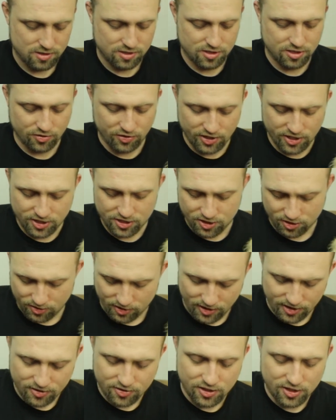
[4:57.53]
So these are
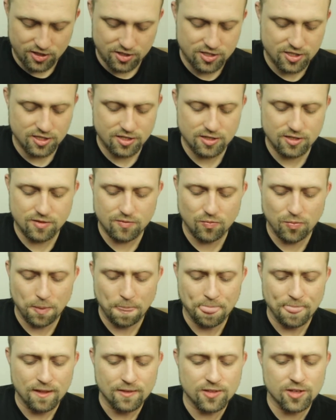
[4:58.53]
like these.
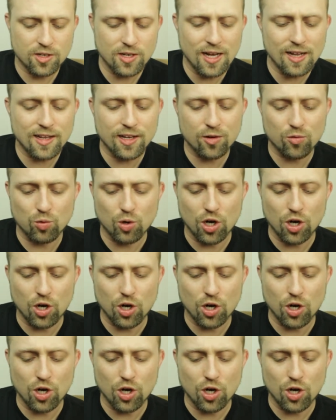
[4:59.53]
They're not like